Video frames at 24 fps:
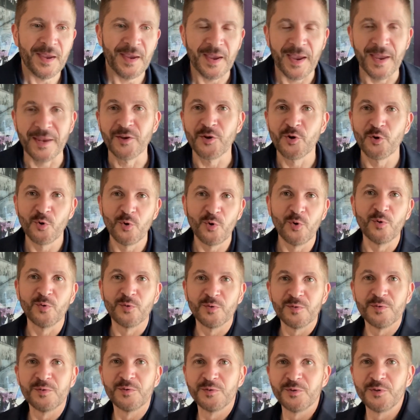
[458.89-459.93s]
And you'll
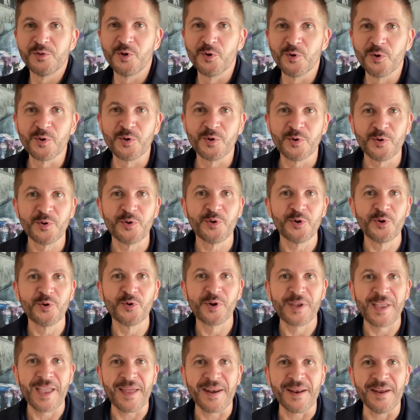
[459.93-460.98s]

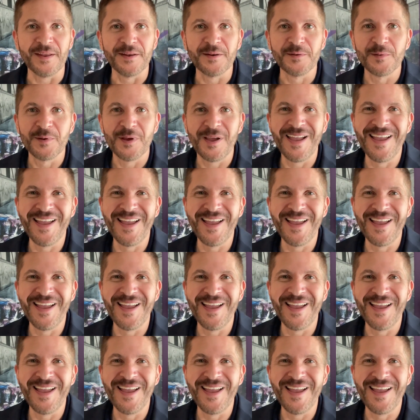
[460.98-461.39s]
get it.